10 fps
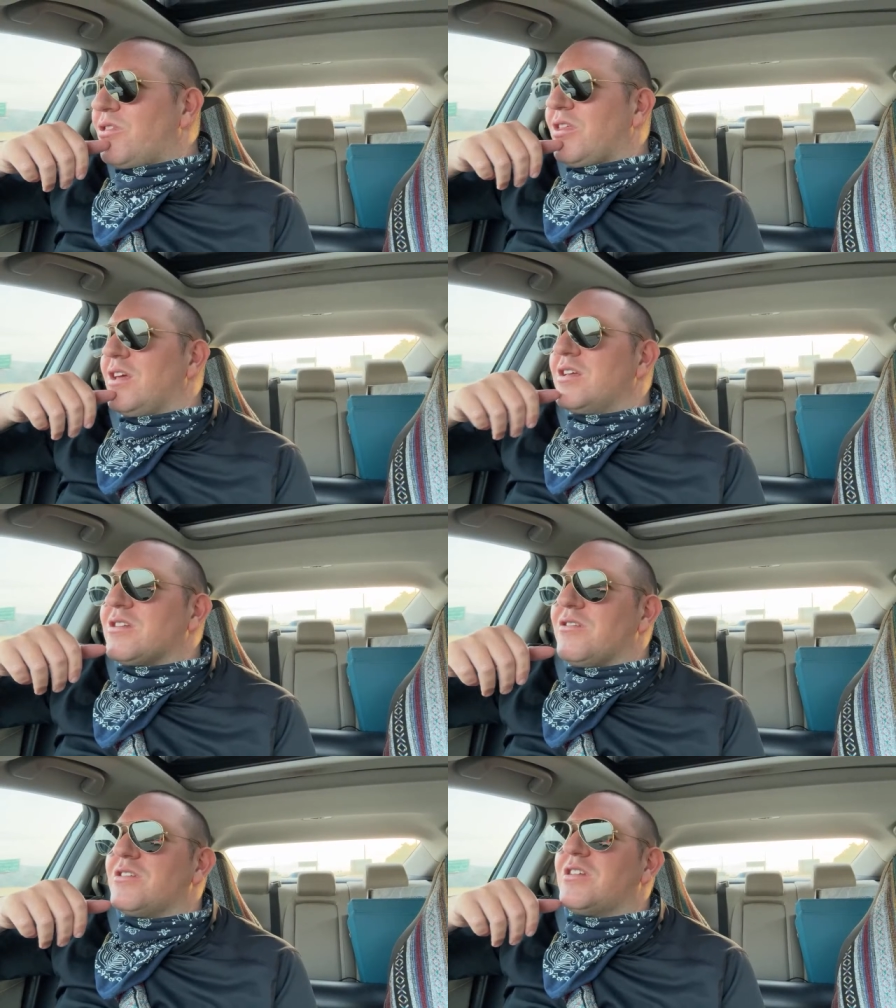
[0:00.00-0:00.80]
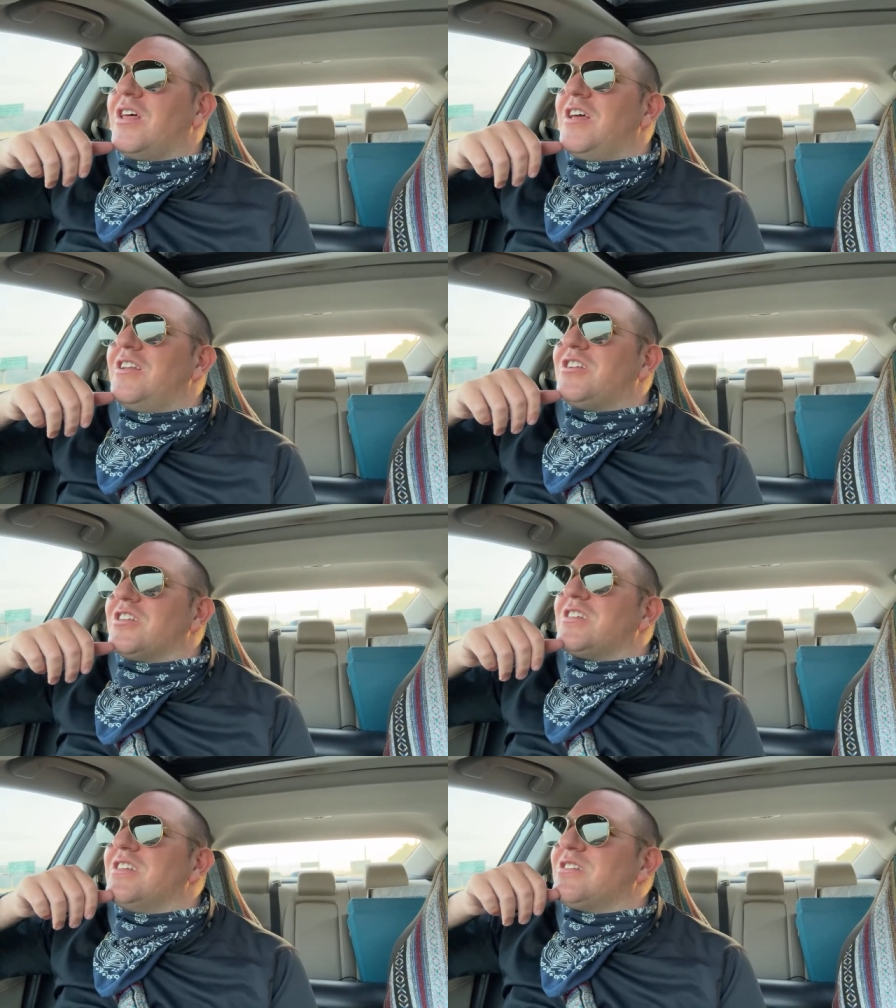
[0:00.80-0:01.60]
things are
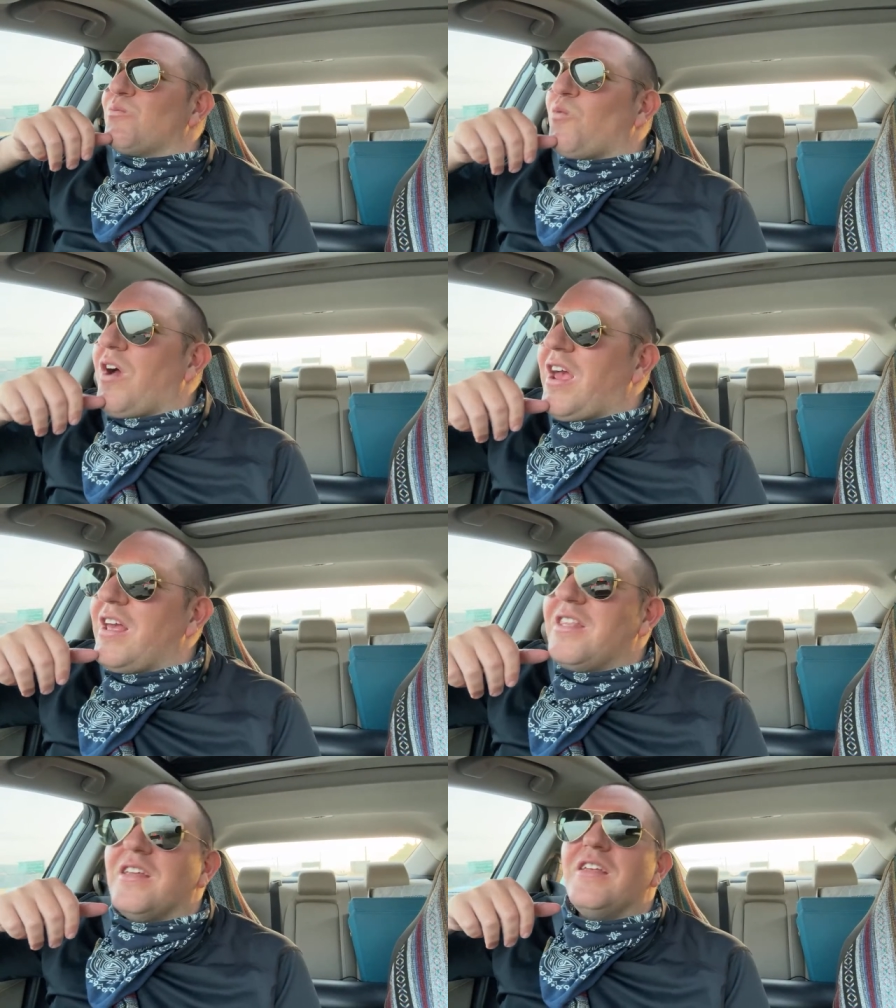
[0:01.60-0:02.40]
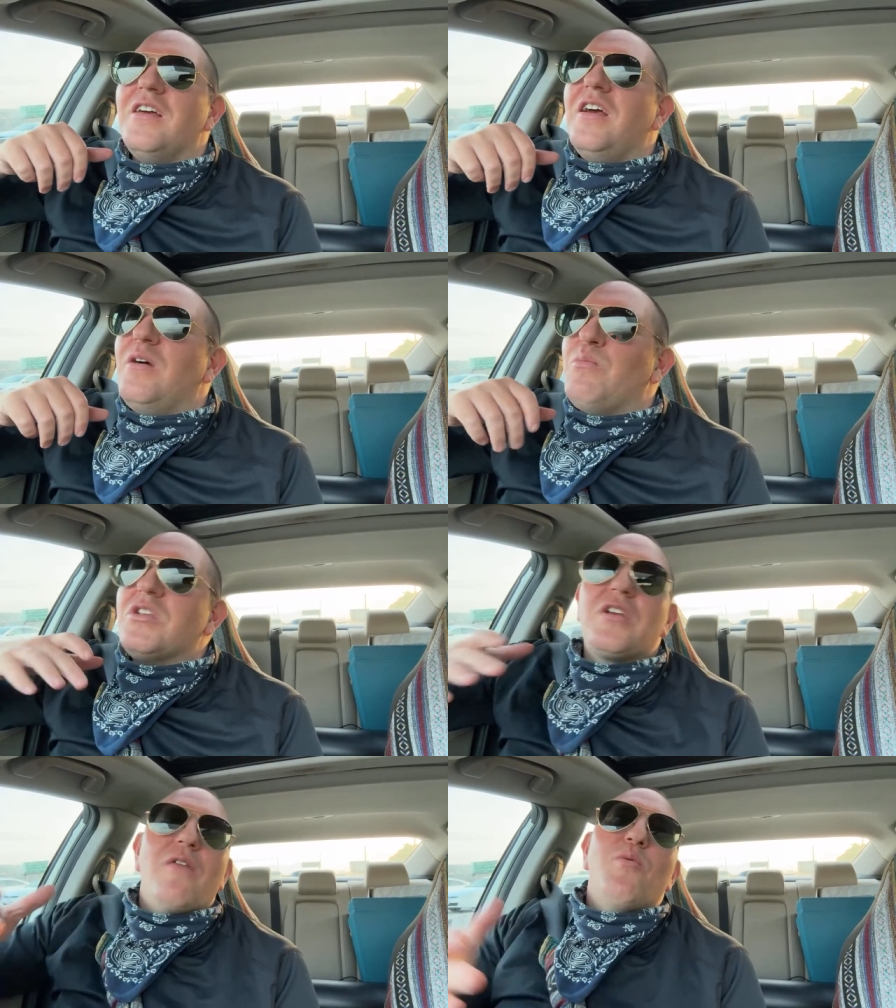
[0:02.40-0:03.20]
just this way that
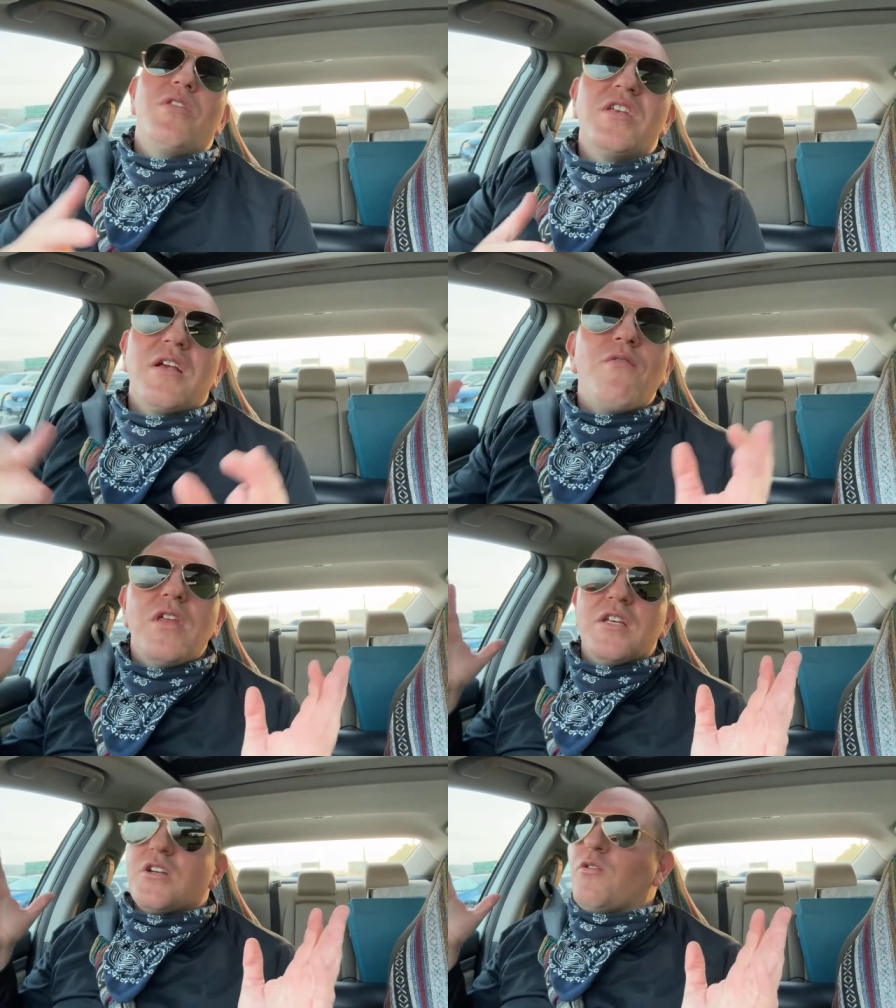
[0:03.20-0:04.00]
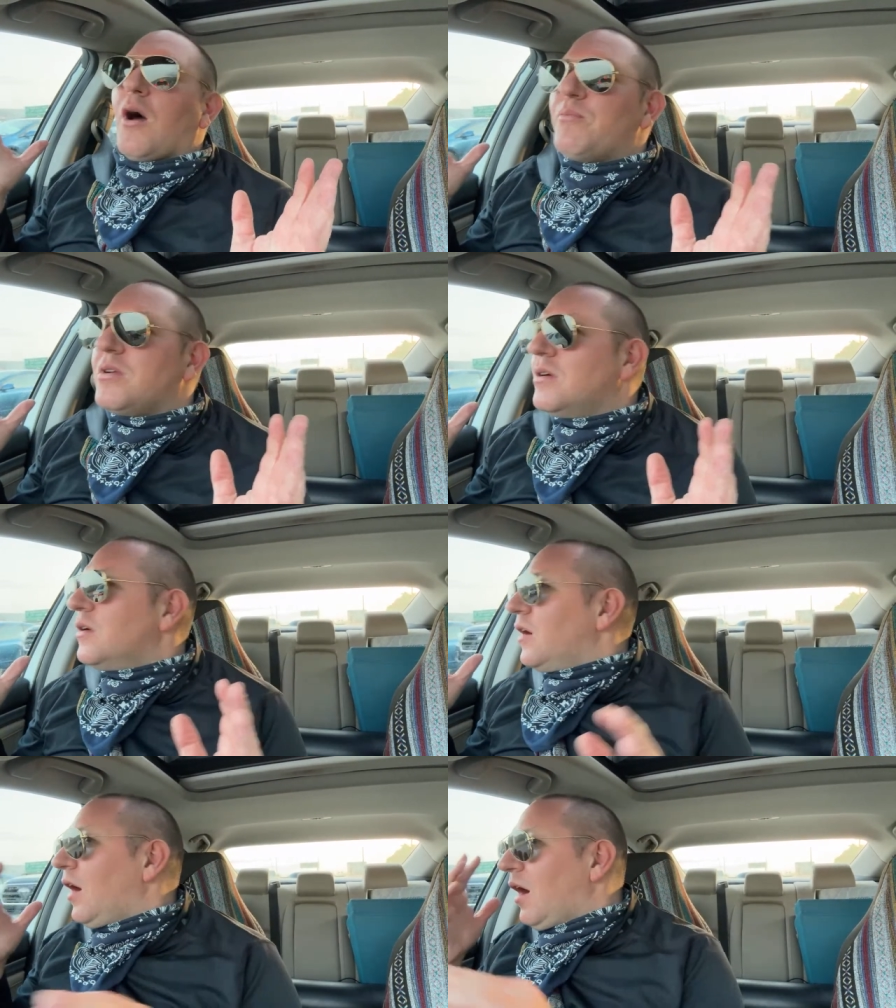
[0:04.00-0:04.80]
basically everybody thinks everything is corrupt.
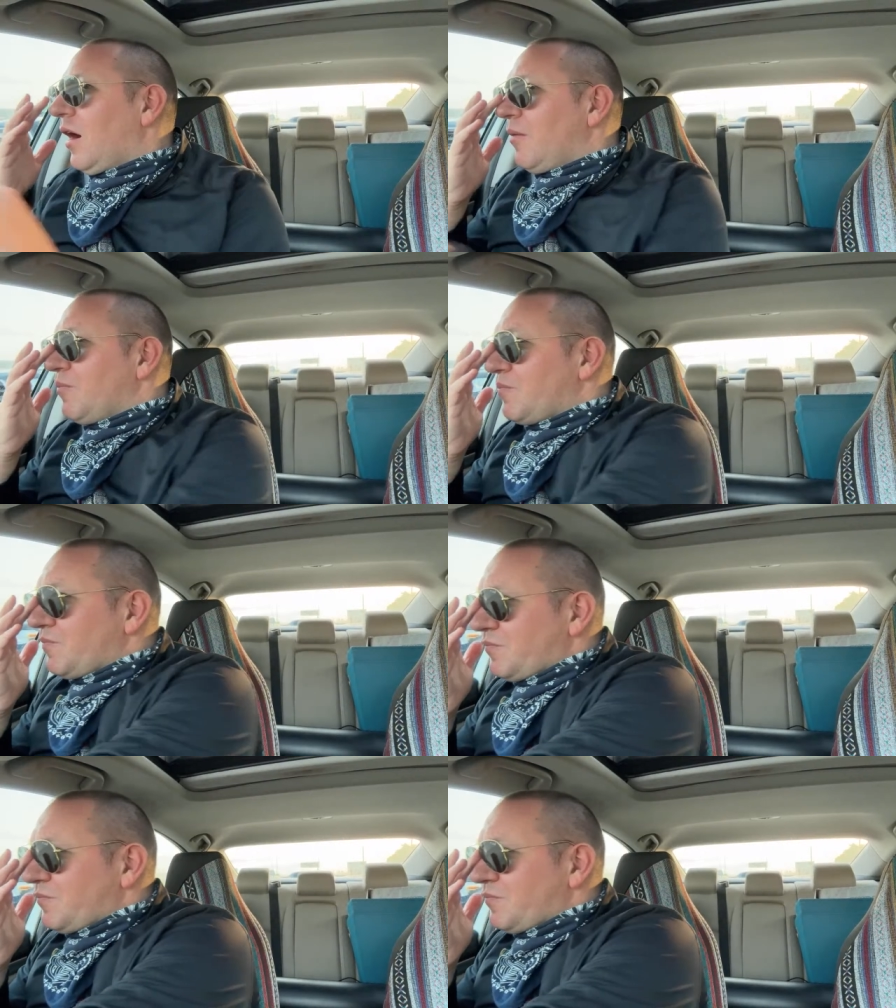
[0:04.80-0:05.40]
And